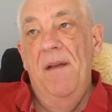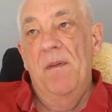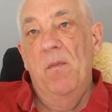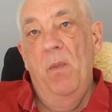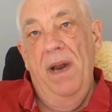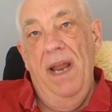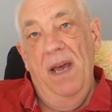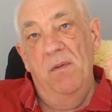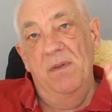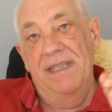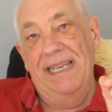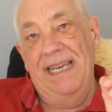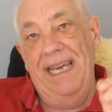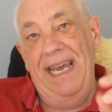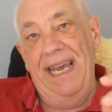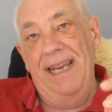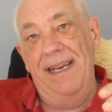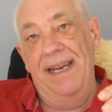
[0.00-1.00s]
When I was a
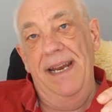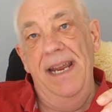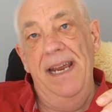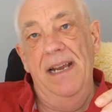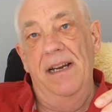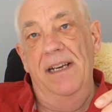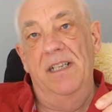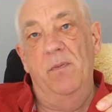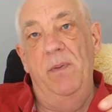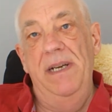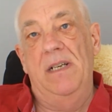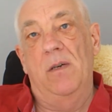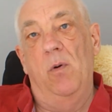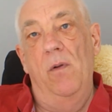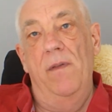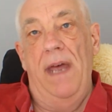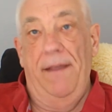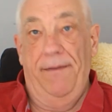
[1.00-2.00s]
kid in English, we
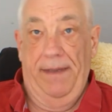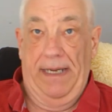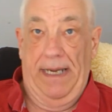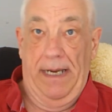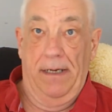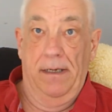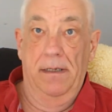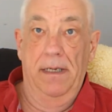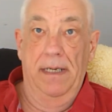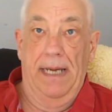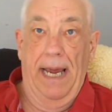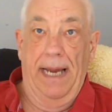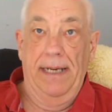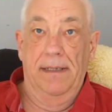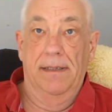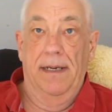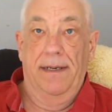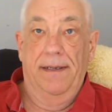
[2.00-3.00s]
call that the
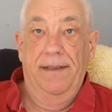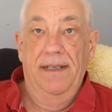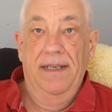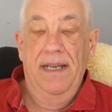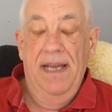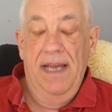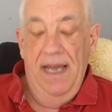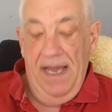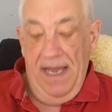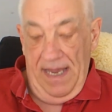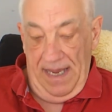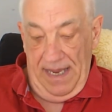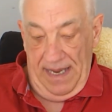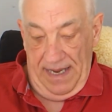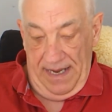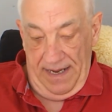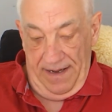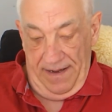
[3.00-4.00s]
indicator,
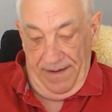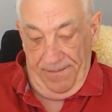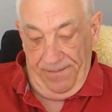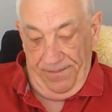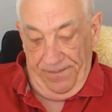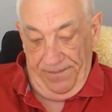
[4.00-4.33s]
or